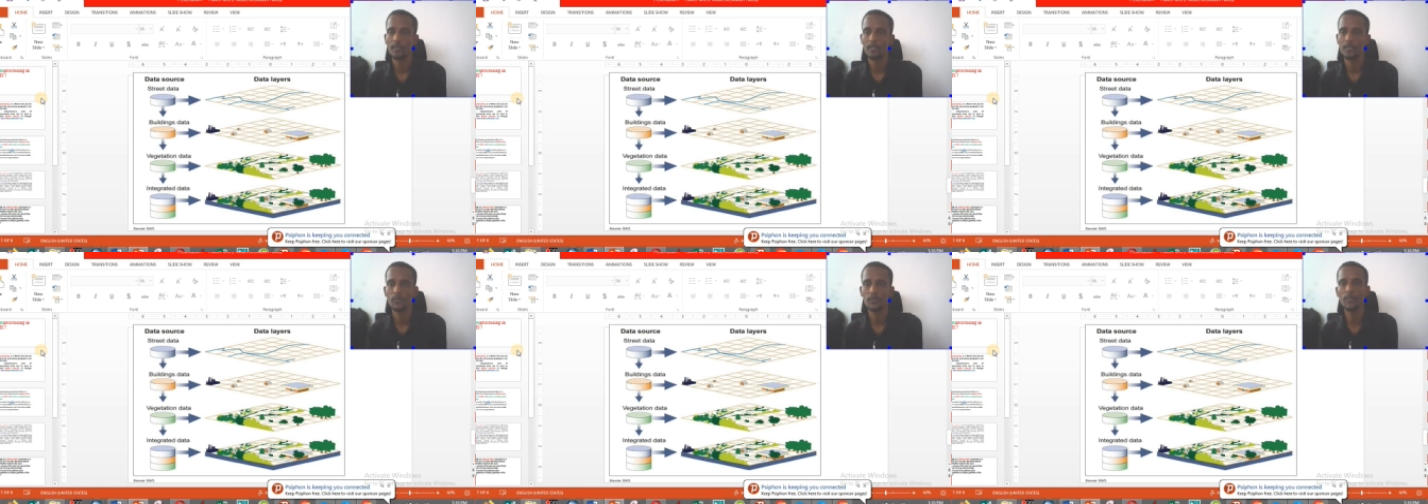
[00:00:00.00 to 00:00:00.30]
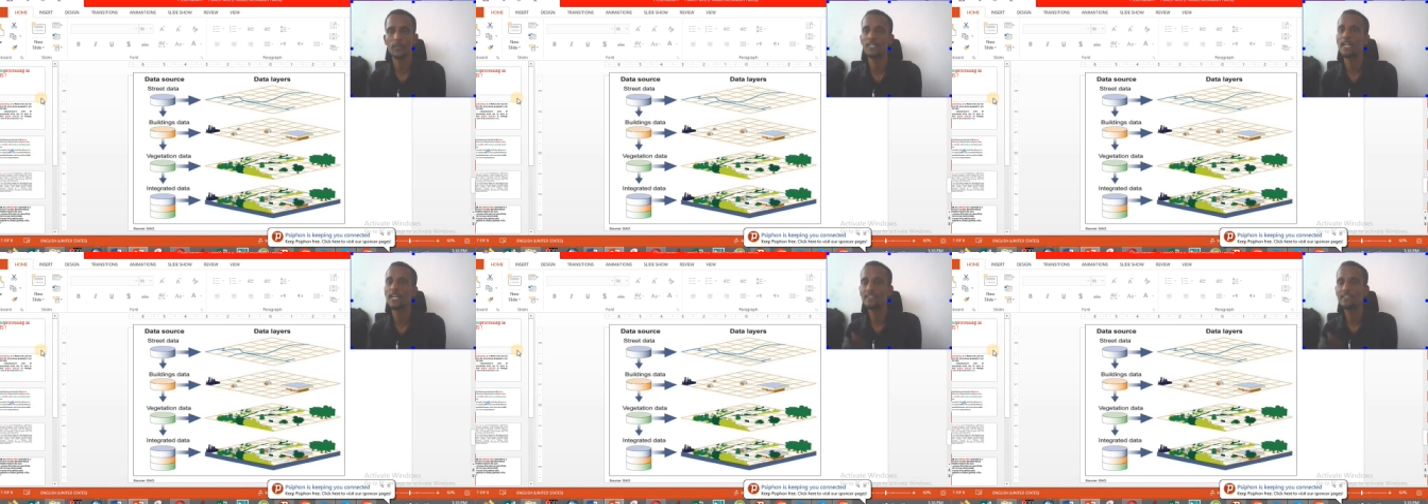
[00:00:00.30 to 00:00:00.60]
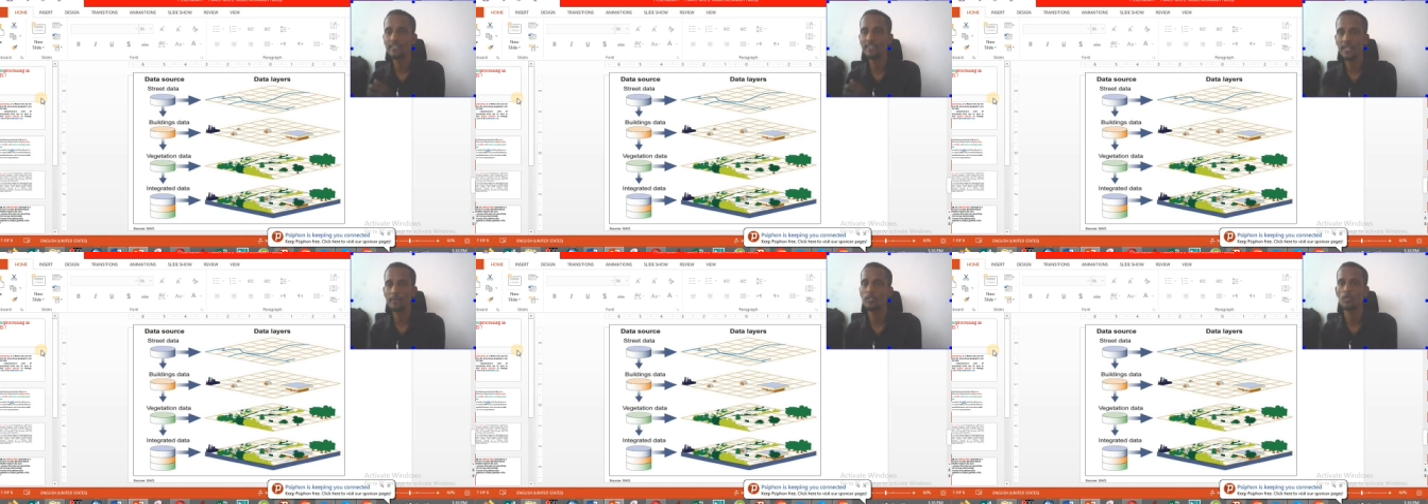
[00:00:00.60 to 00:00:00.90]
especially
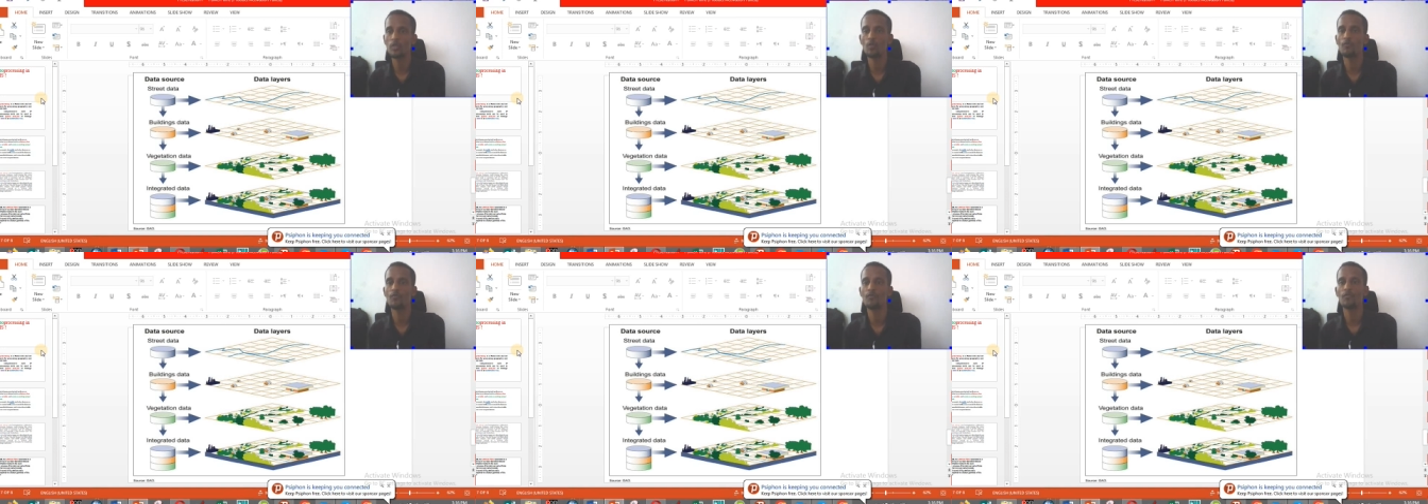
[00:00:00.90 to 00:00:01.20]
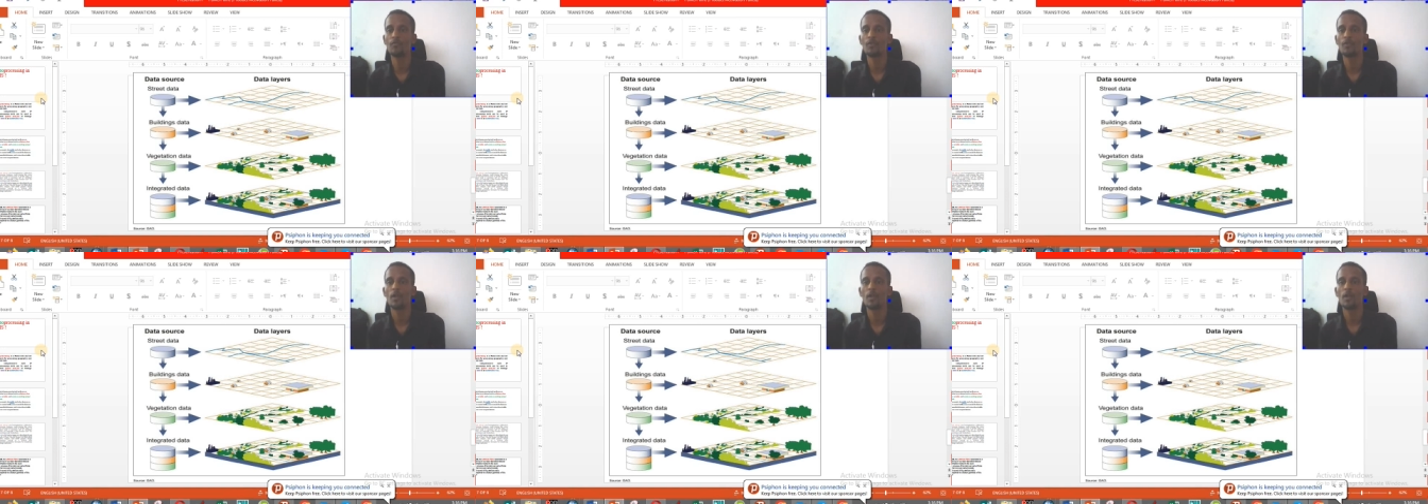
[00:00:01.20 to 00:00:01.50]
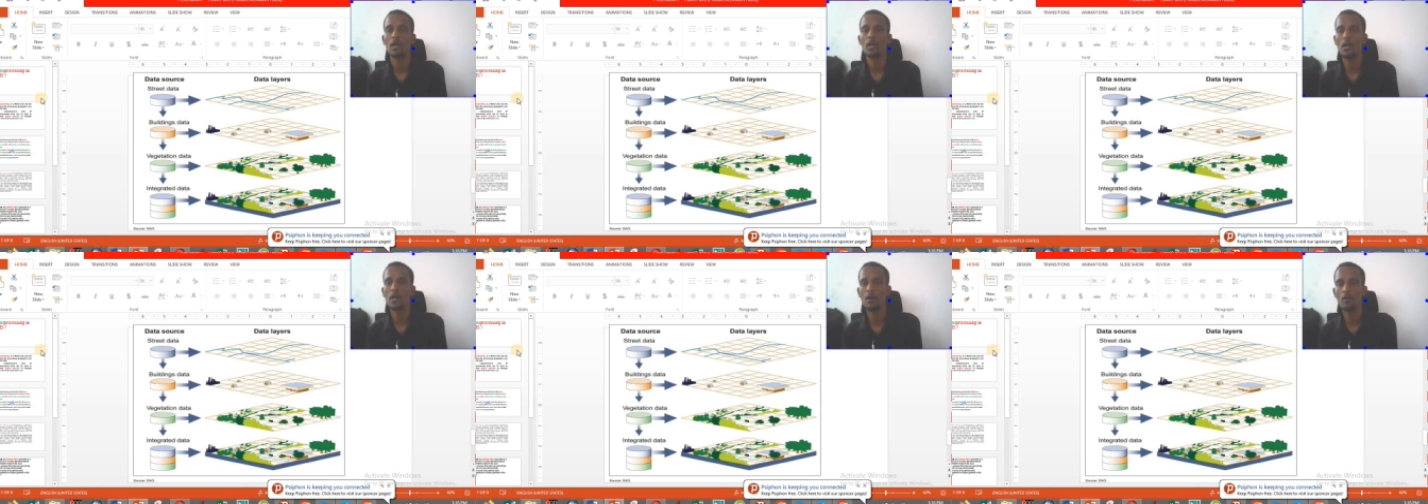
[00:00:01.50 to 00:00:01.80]
in terms of
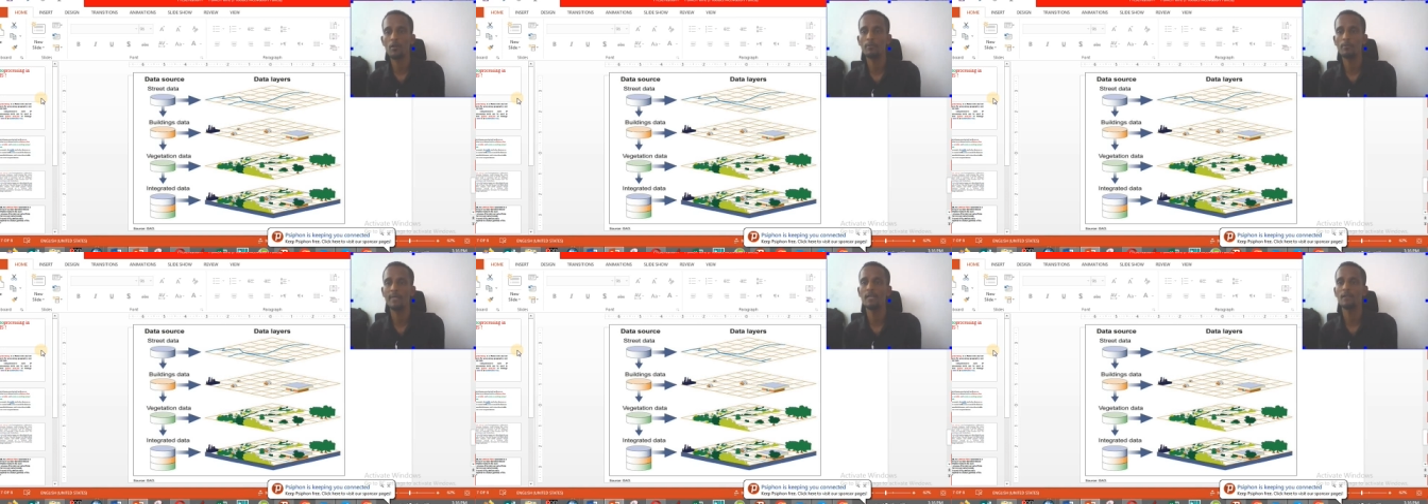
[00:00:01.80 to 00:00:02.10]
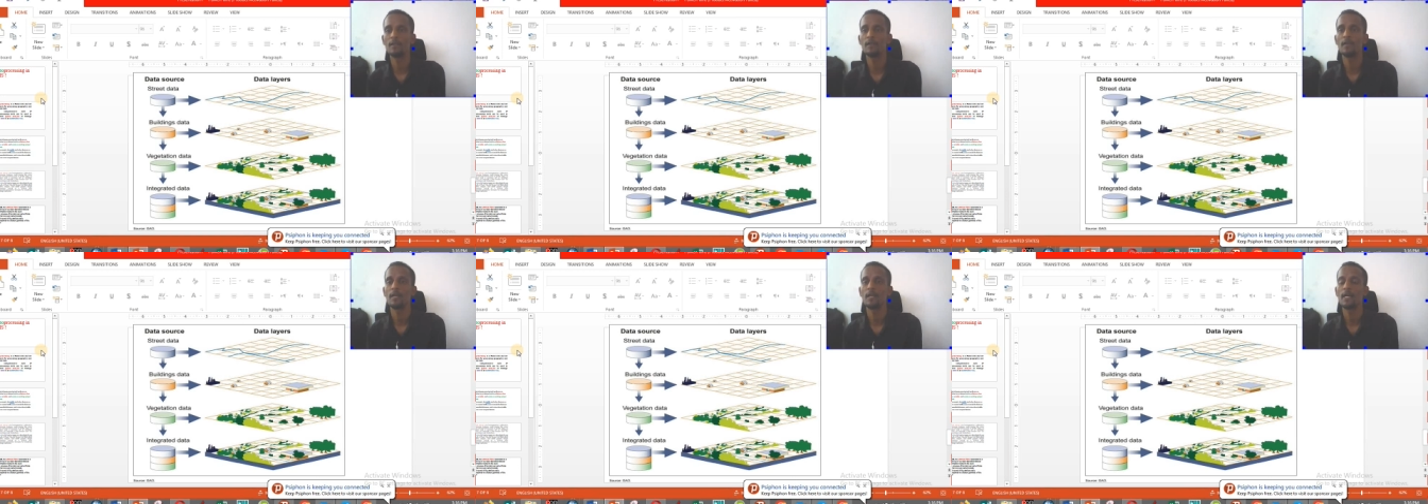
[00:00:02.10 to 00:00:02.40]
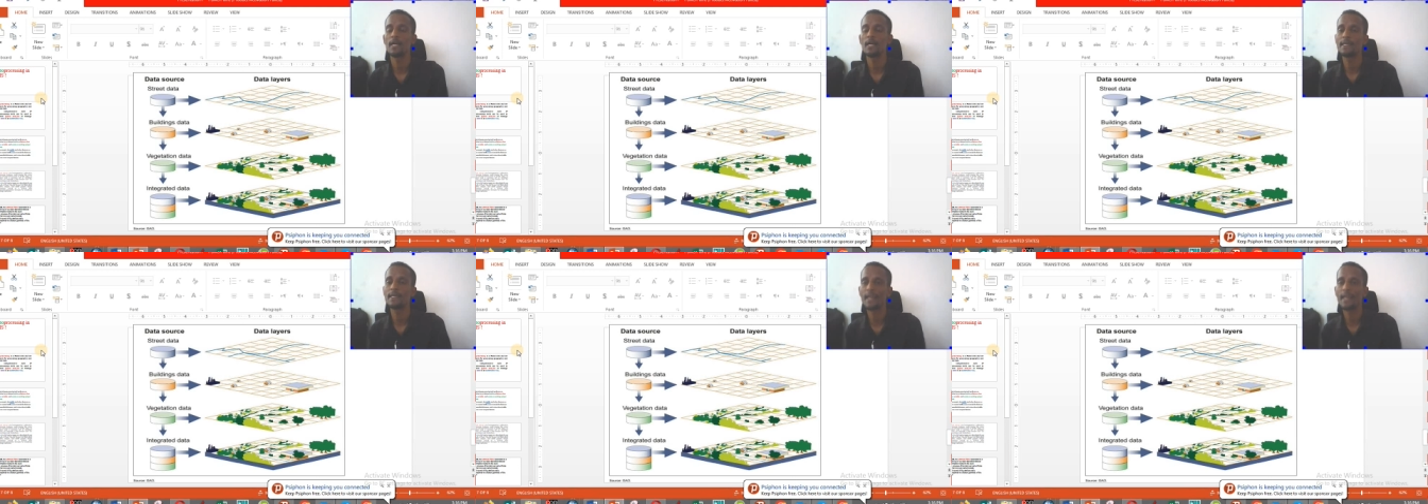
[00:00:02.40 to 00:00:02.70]
column
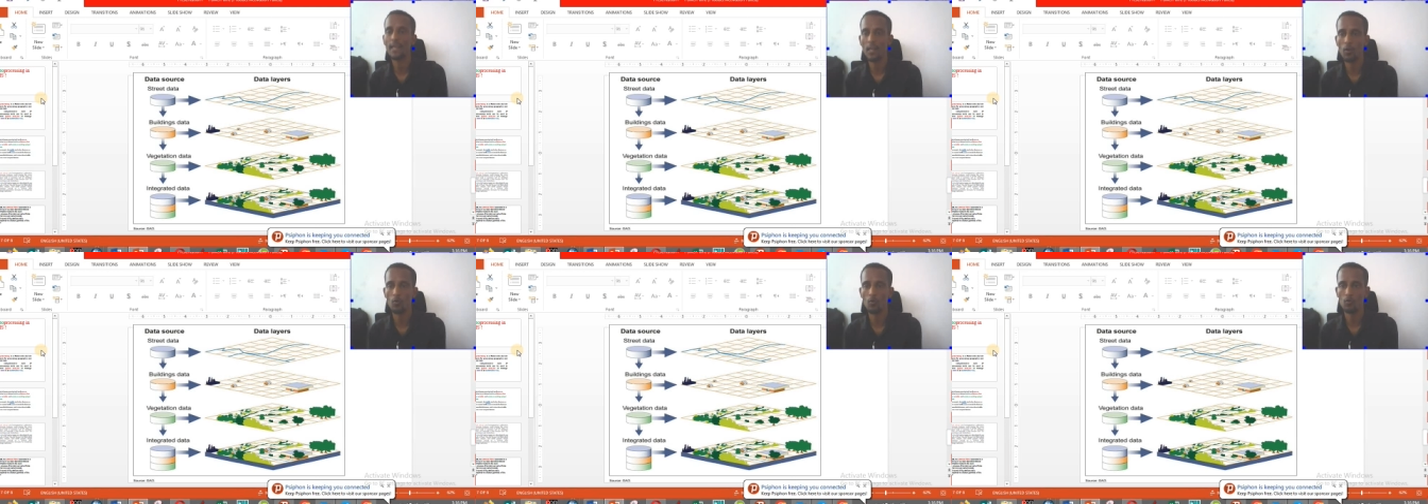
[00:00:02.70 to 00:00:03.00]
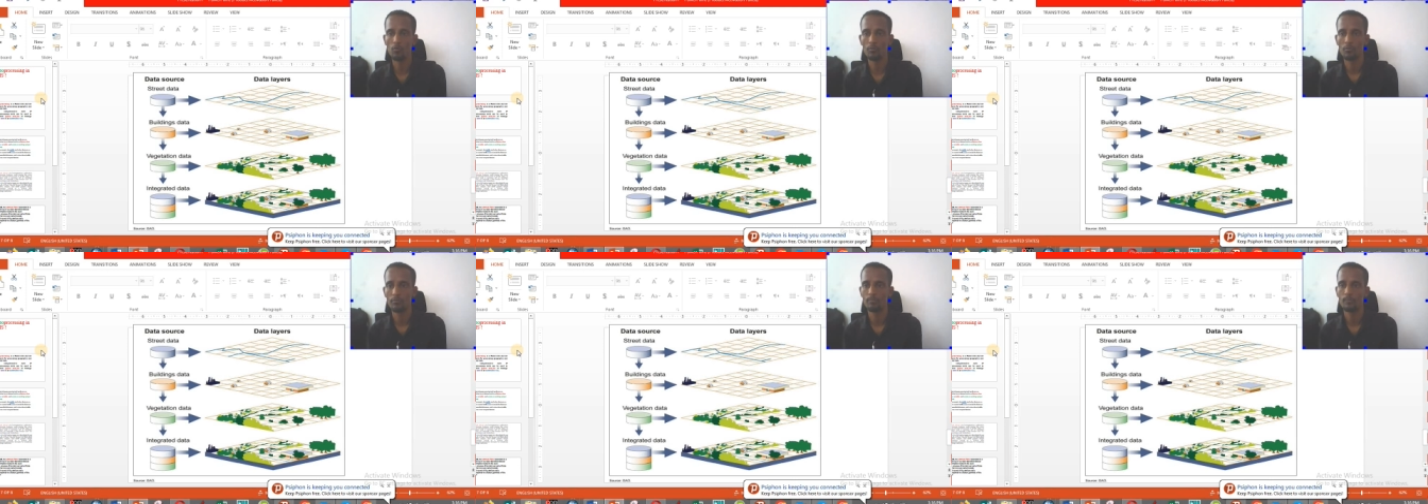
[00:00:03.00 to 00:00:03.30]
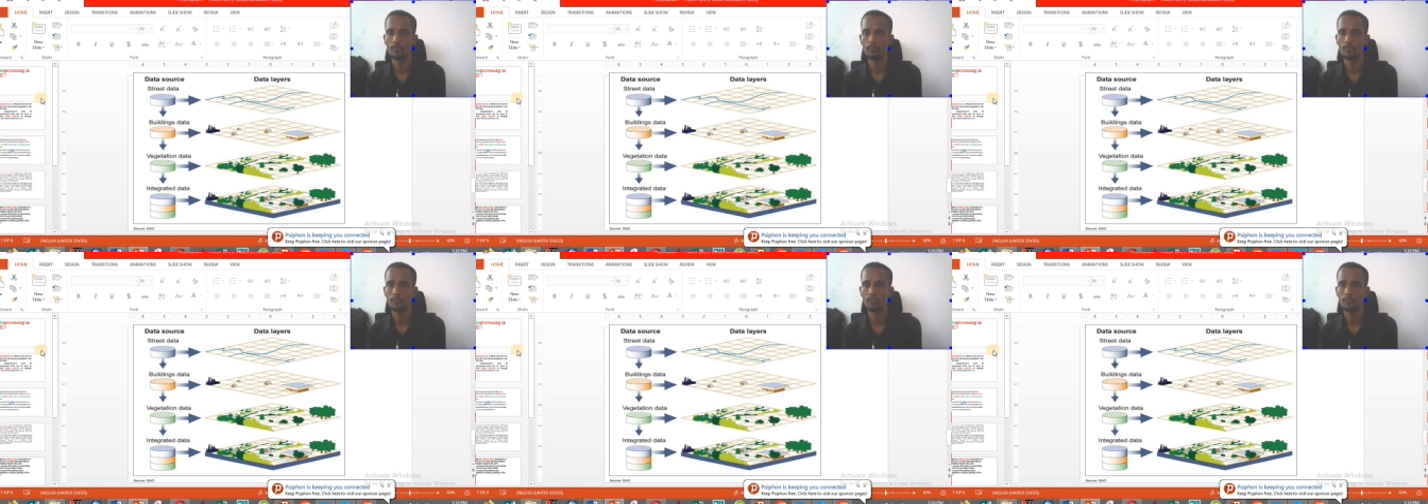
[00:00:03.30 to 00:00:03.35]
and the row?